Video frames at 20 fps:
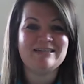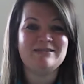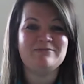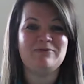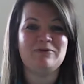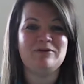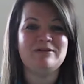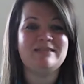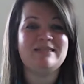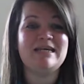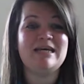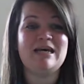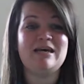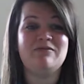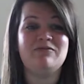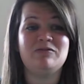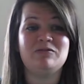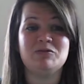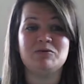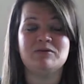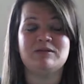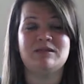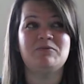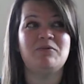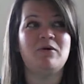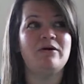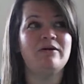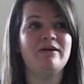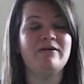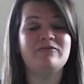as a volunteer for Dorset
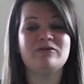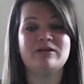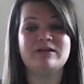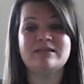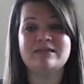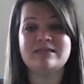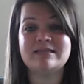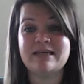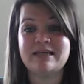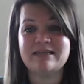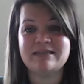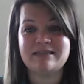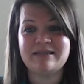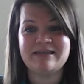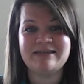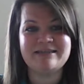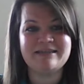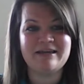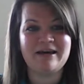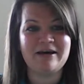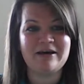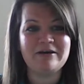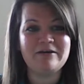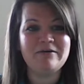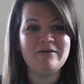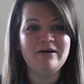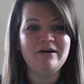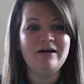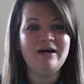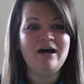Wildlife Trust 6 years ago,
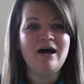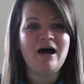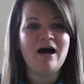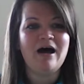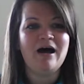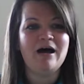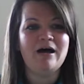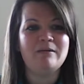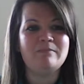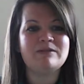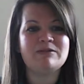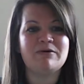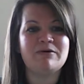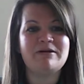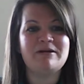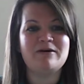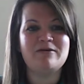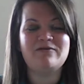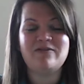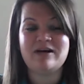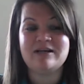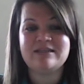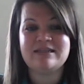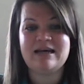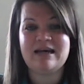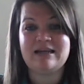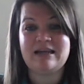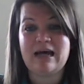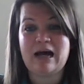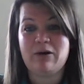so I know
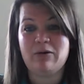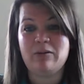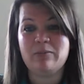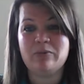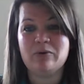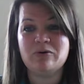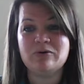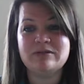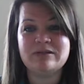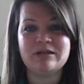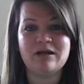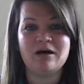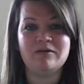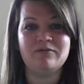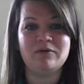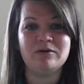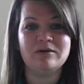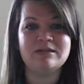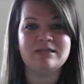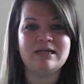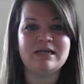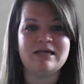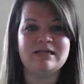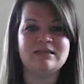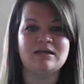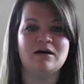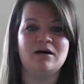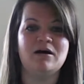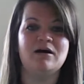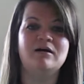firsthand how important our volunteers
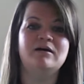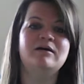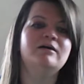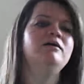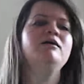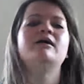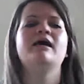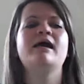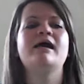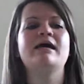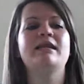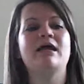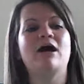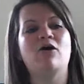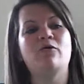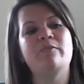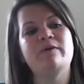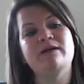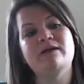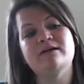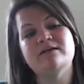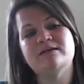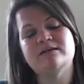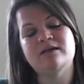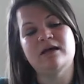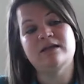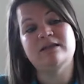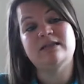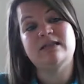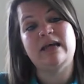are in helping us
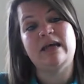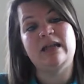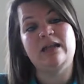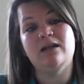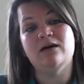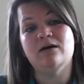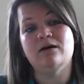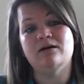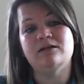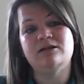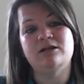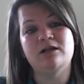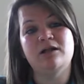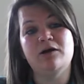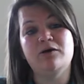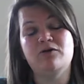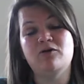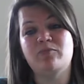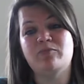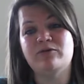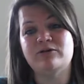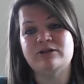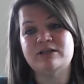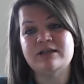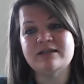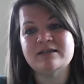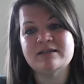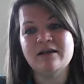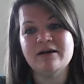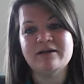undertake large and local
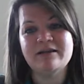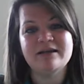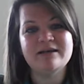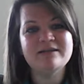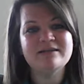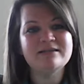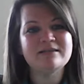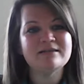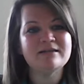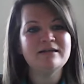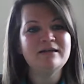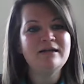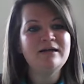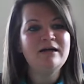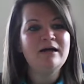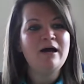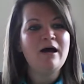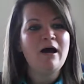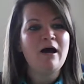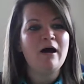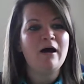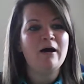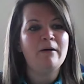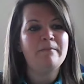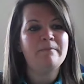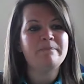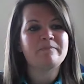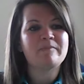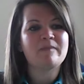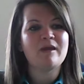projects like this.
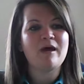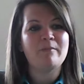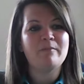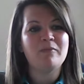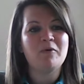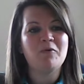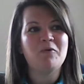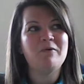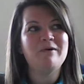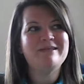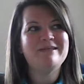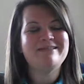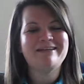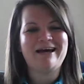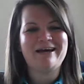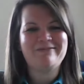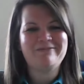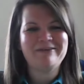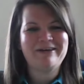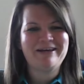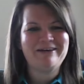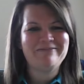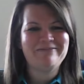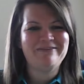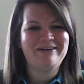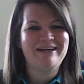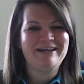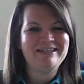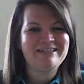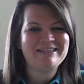I'm always an advocate for
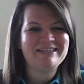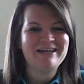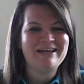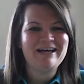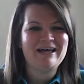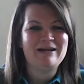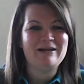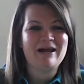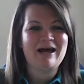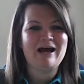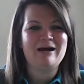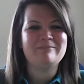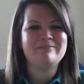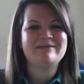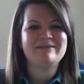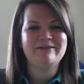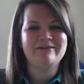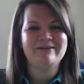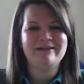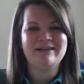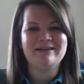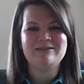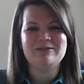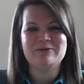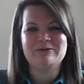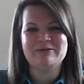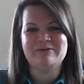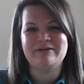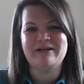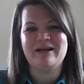nature and absolutely adore
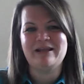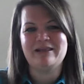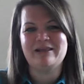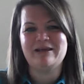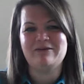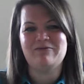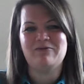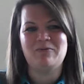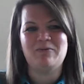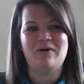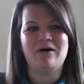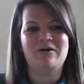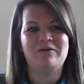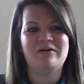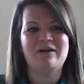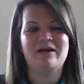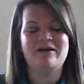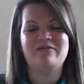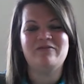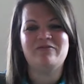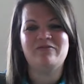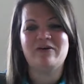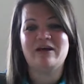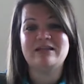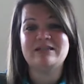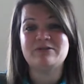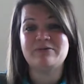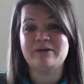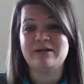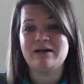doing anything for wildlife and
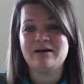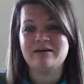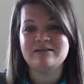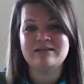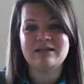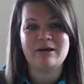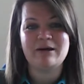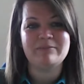to enhance